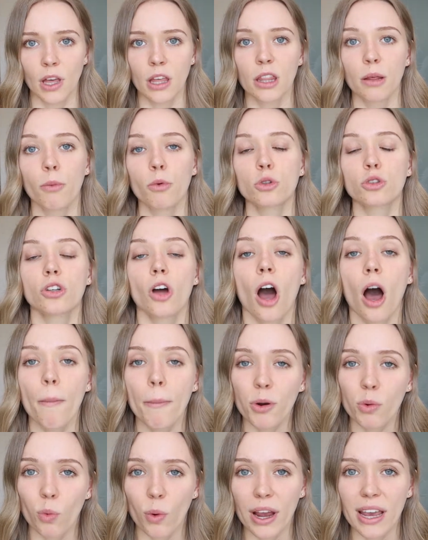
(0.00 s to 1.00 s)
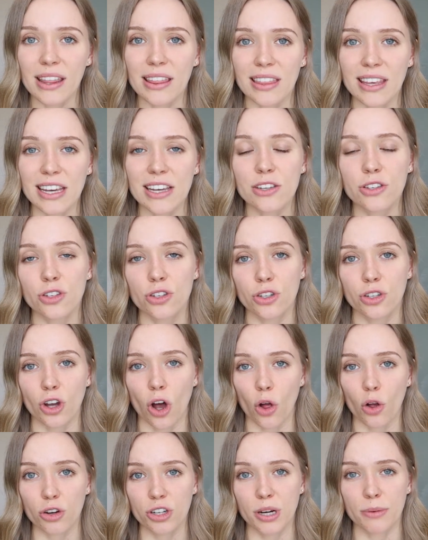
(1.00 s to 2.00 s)
The most common way these
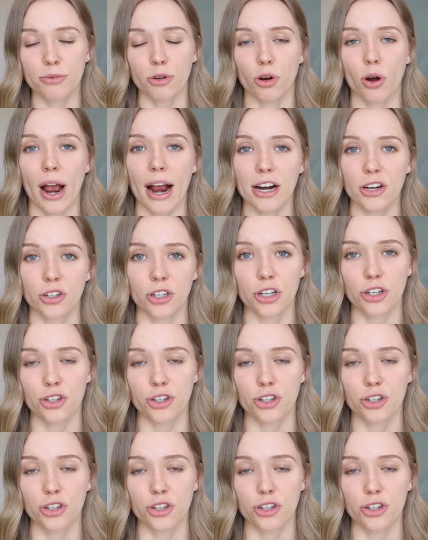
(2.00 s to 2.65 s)
scholarships are actually